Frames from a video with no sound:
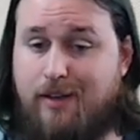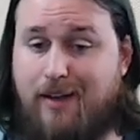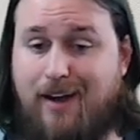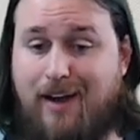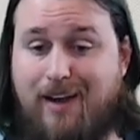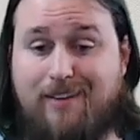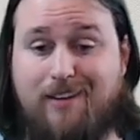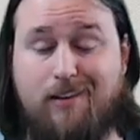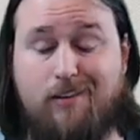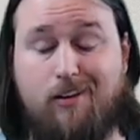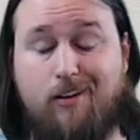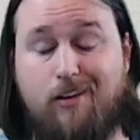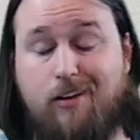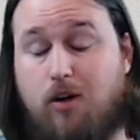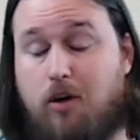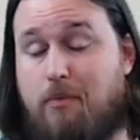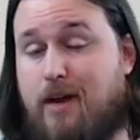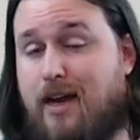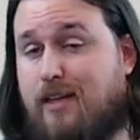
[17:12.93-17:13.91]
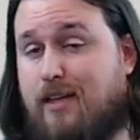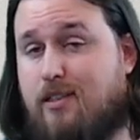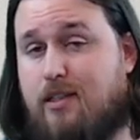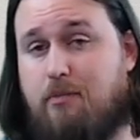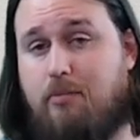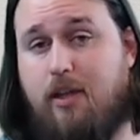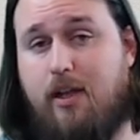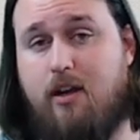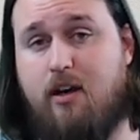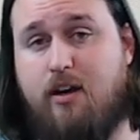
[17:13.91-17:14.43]
I think they're going to go back to the
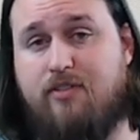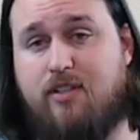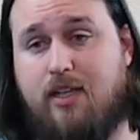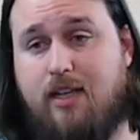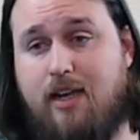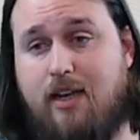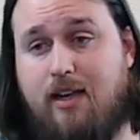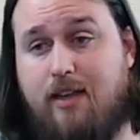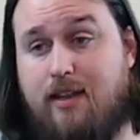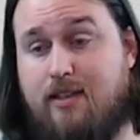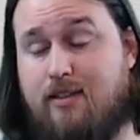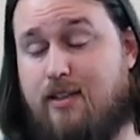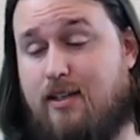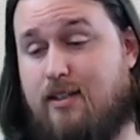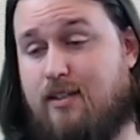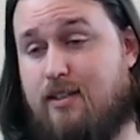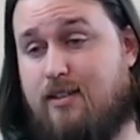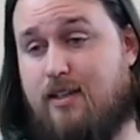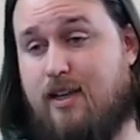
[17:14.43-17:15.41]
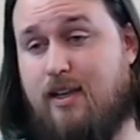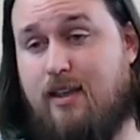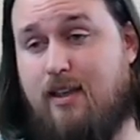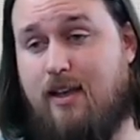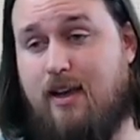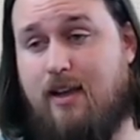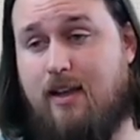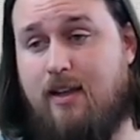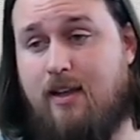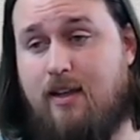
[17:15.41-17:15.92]
playoffs again. That's not to say
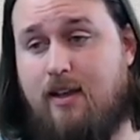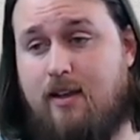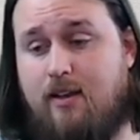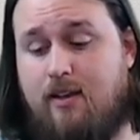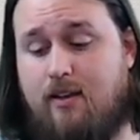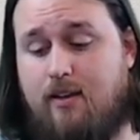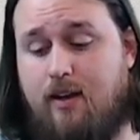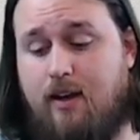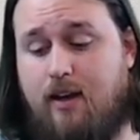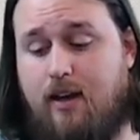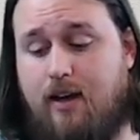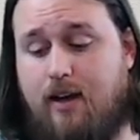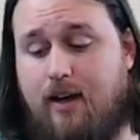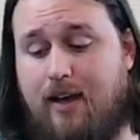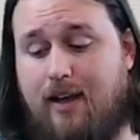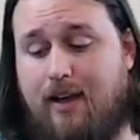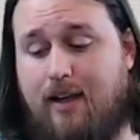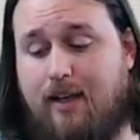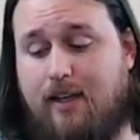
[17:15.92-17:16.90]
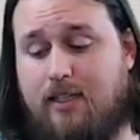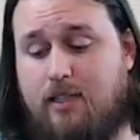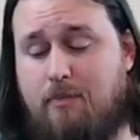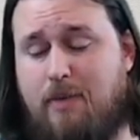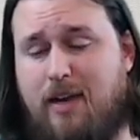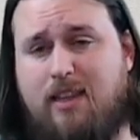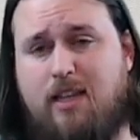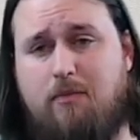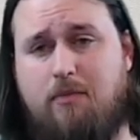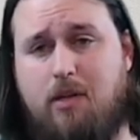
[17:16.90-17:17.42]
that I
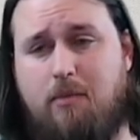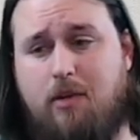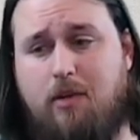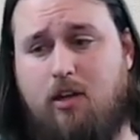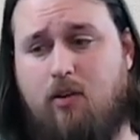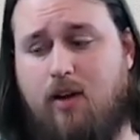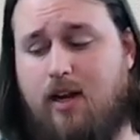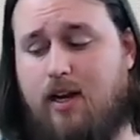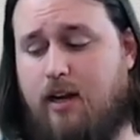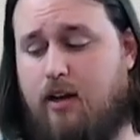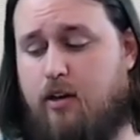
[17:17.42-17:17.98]
expect them to be great.